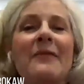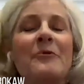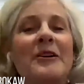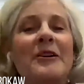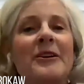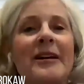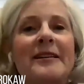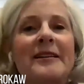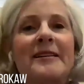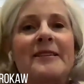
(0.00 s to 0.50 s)
when you
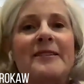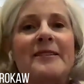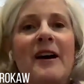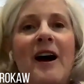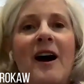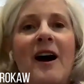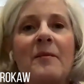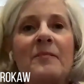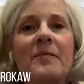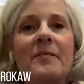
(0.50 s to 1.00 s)
get to the
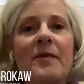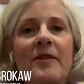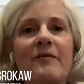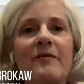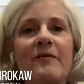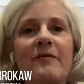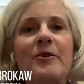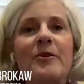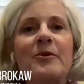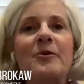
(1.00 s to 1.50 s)
top, the
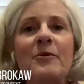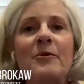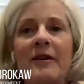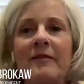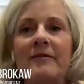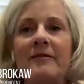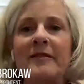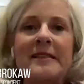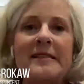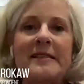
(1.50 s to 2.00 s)
view
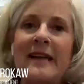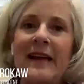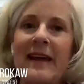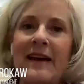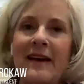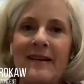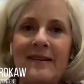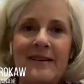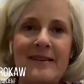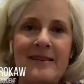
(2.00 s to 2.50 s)
of
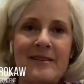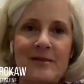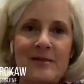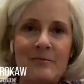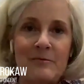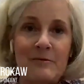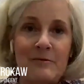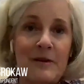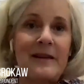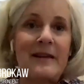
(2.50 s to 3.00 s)
Disneyland is
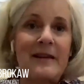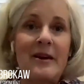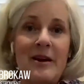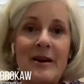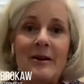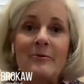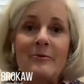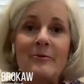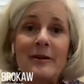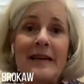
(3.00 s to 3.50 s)
really
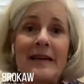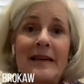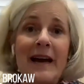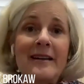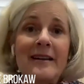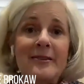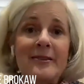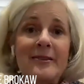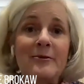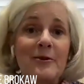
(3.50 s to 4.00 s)
really
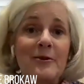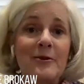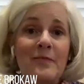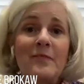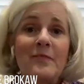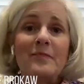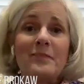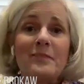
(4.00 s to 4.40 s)
kind of cool.